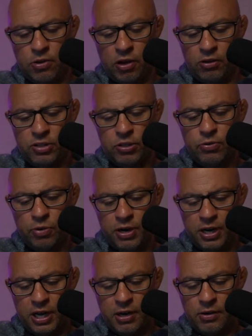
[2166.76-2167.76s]
I'll tell you right
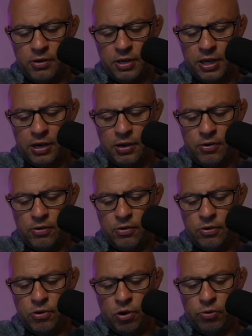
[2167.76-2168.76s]
now how
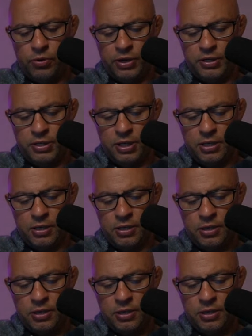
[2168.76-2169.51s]
cold it is here.